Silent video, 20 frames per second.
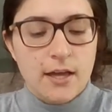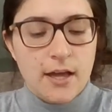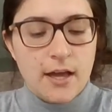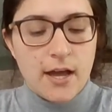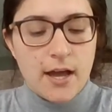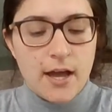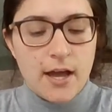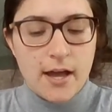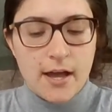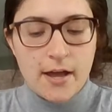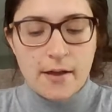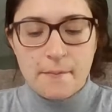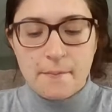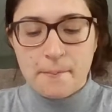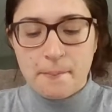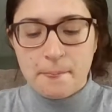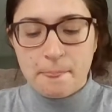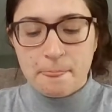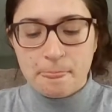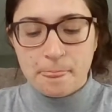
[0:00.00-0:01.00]

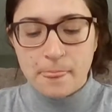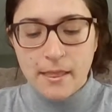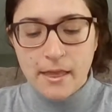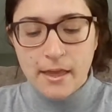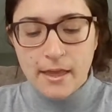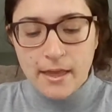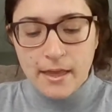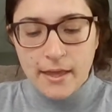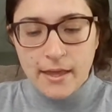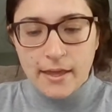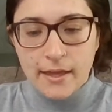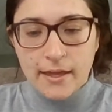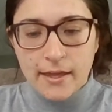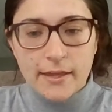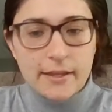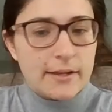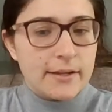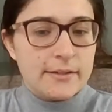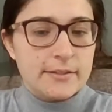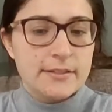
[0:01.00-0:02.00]

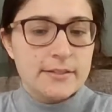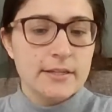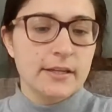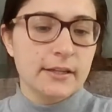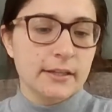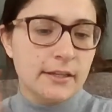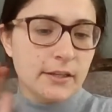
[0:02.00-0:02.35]
And